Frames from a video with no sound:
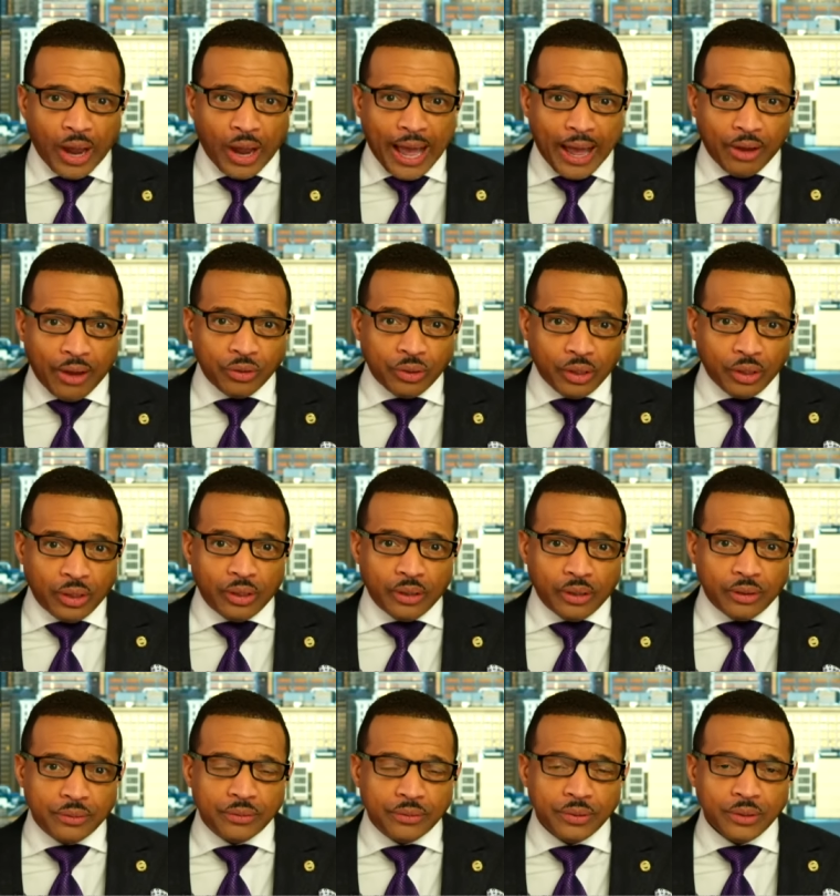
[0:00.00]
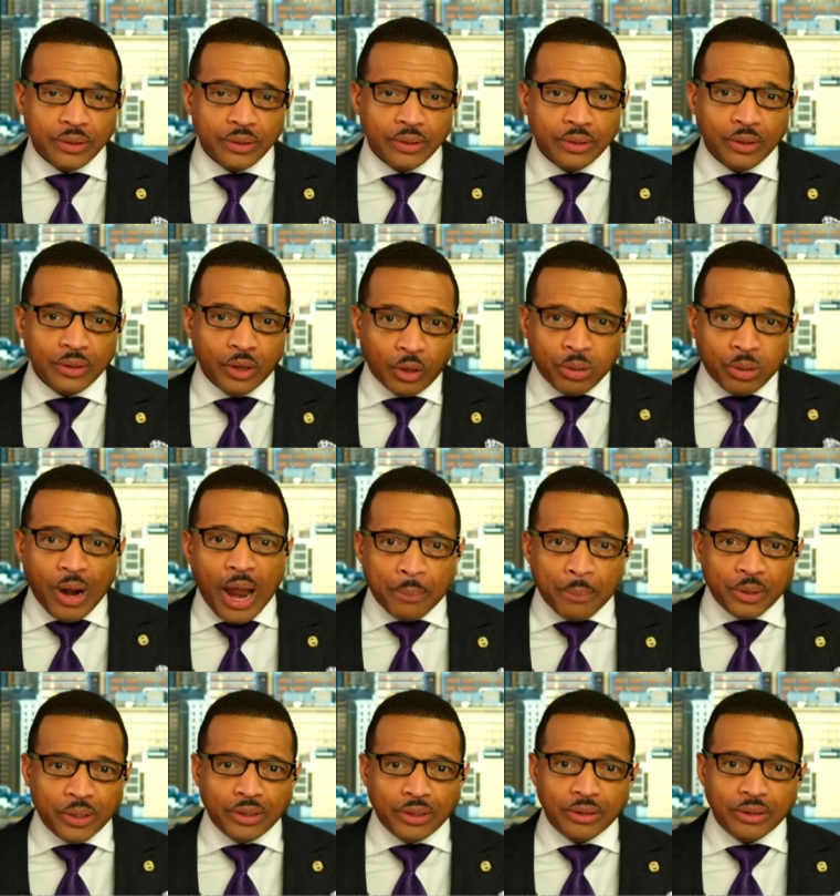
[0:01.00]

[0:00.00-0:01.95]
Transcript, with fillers: out of her property?